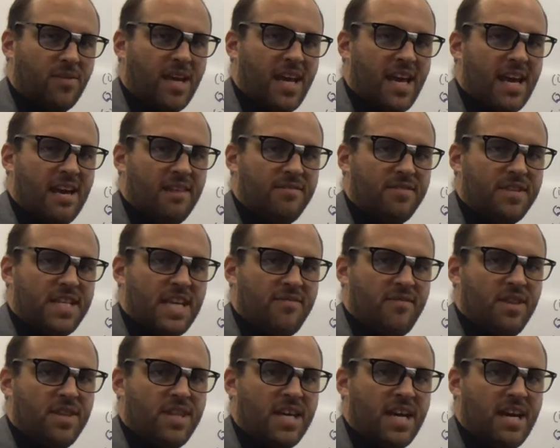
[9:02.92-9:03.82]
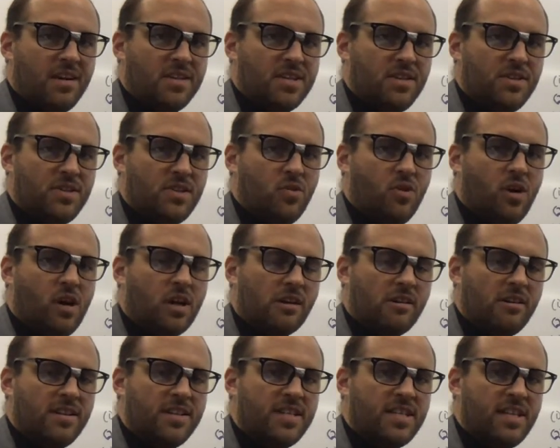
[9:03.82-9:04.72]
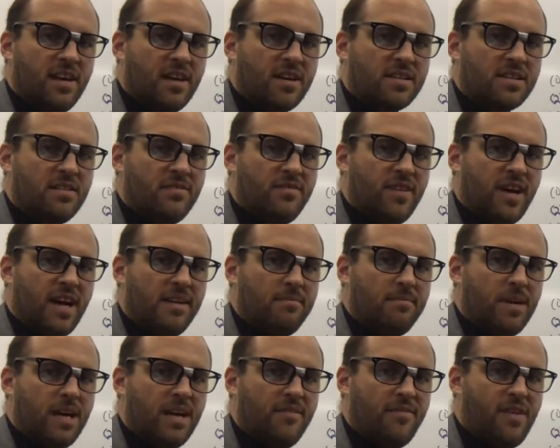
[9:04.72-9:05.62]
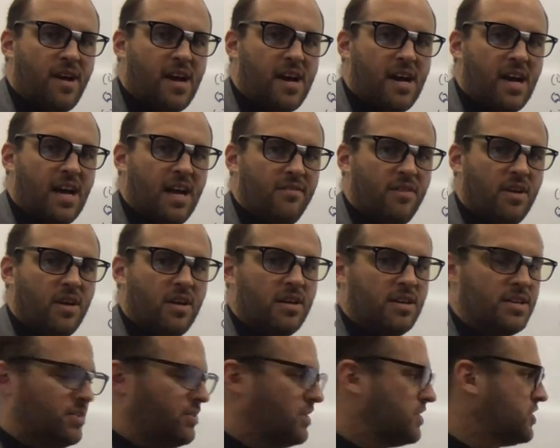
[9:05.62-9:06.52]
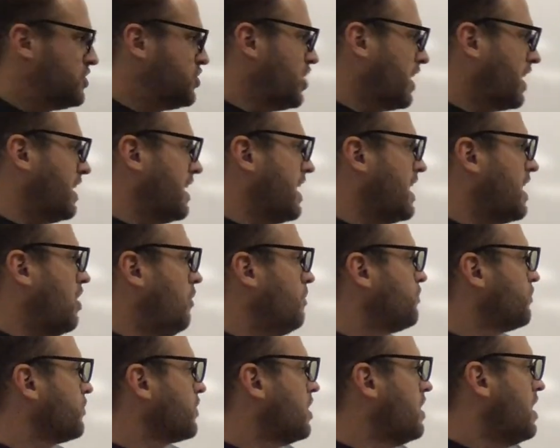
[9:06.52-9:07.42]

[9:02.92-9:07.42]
We have 7,206 divided by 5. So let's check it out.